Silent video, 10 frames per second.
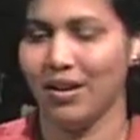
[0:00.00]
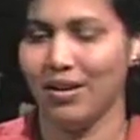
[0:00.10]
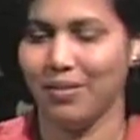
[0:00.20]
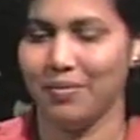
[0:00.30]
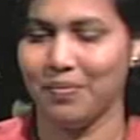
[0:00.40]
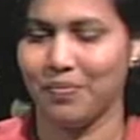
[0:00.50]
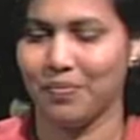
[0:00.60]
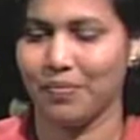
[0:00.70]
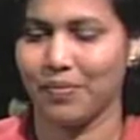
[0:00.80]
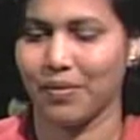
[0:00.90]
Um,
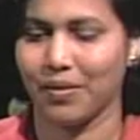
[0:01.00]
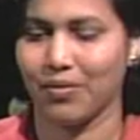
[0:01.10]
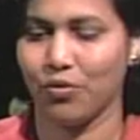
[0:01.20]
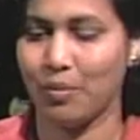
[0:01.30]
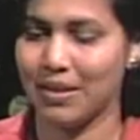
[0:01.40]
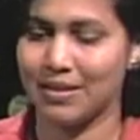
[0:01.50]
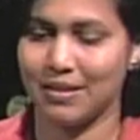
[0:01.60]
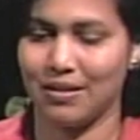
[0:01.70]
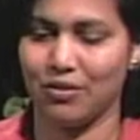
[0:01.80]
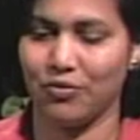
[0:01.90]
for
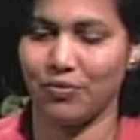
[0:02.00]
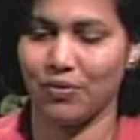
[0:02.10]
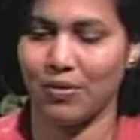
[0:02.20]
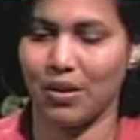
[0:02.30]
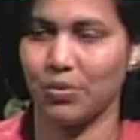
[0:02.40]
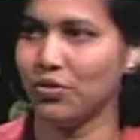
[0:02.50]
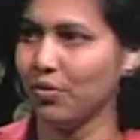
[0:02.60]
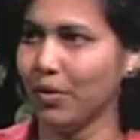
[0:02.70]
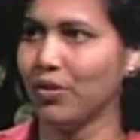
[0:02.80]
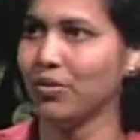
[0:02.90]
myself, I was
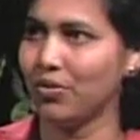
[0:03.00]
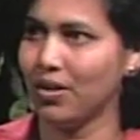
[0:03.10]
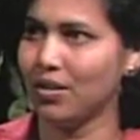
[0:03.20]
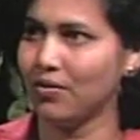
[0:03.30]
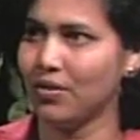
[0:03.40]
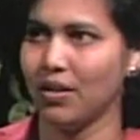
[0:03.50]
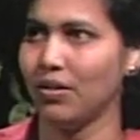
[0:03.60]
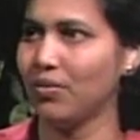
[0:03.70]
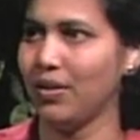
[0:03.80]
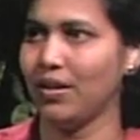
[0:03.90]
doing my own creative
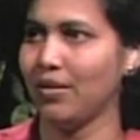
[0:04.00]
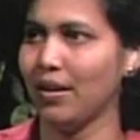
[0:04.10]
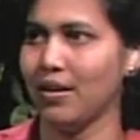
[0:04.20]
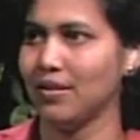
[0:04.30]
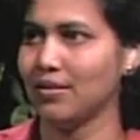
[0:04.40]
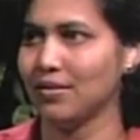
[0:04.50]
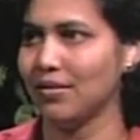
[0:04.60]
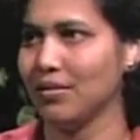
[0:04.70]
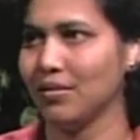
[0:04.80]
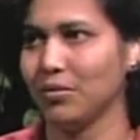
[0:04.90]
thing, creating ads
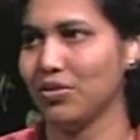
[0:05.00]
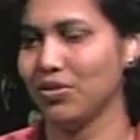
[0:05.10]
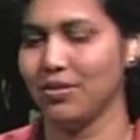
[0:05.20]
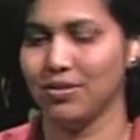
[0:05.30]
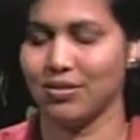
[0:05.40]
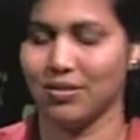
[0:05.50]
and commercials and